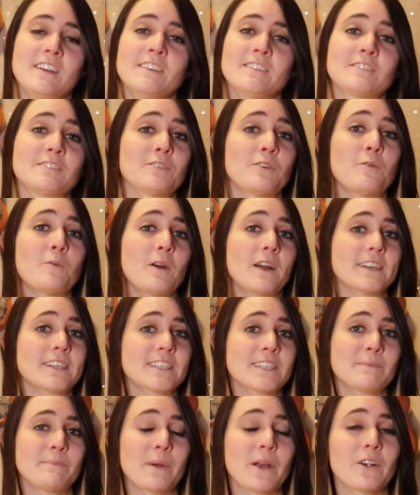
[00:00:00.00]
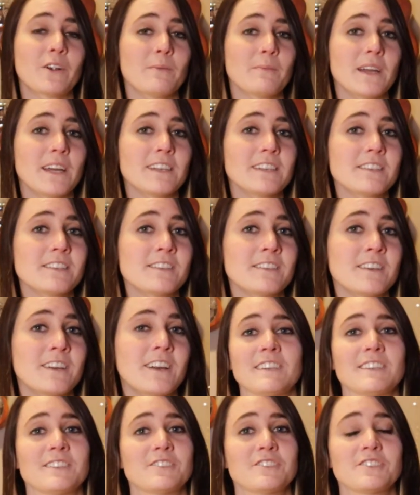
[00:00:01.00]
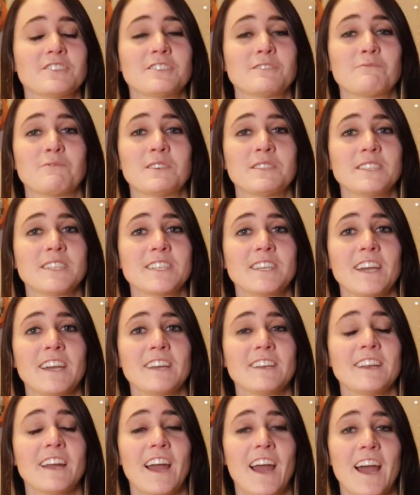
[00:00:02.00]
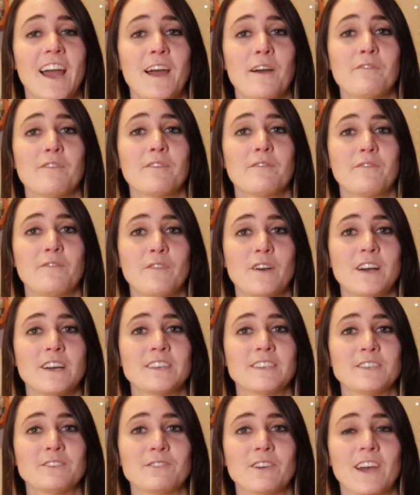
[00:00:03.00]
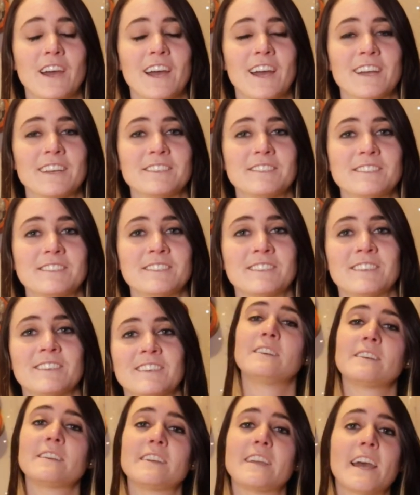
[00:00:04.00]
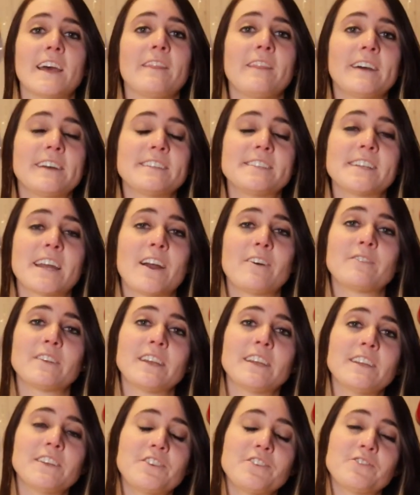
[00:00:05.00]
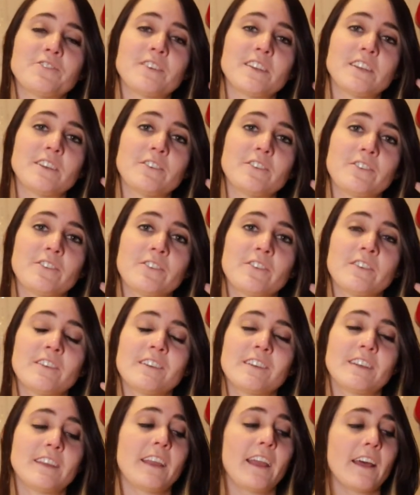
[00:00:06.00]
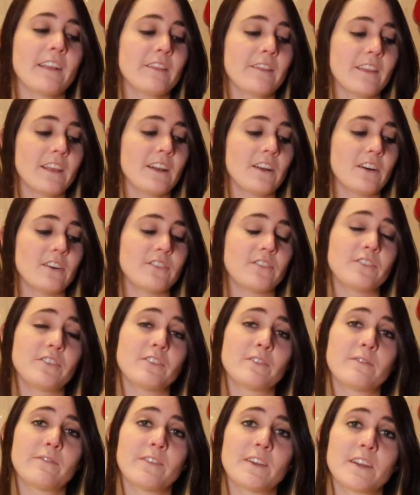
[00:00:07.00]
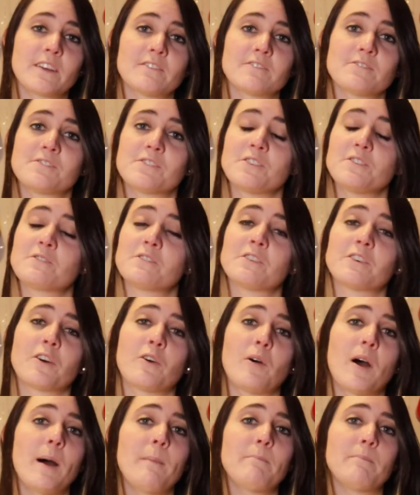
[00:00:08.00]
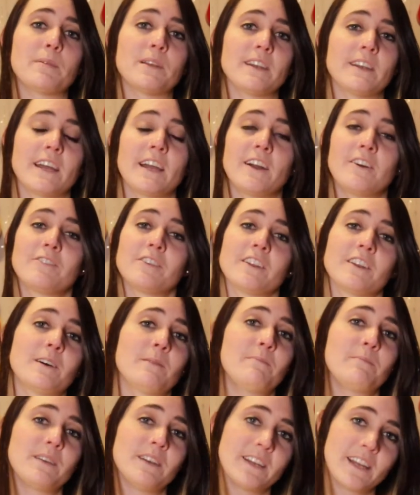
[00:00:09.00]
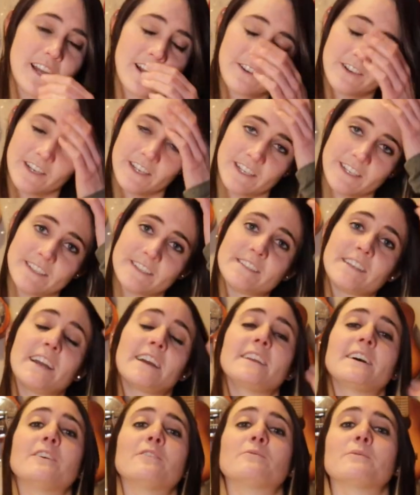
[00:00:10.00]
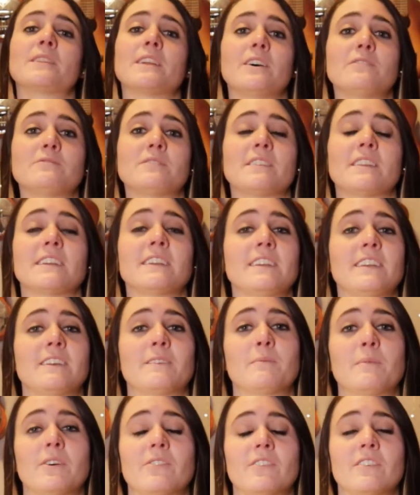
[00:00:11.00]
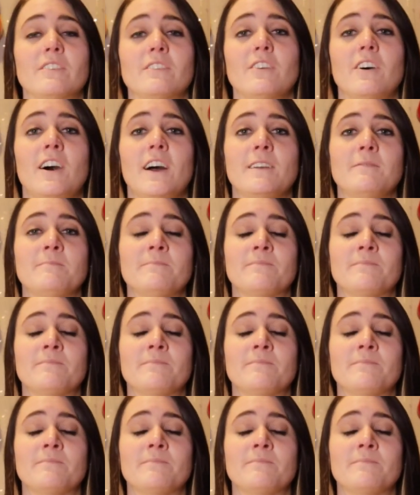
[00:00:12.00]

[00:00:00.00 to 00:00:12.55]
So experiment and just once again have fun, you guys. Get that sound in your ear, get it under your fingers so you can go up and down and inside out without thinking about it a lot.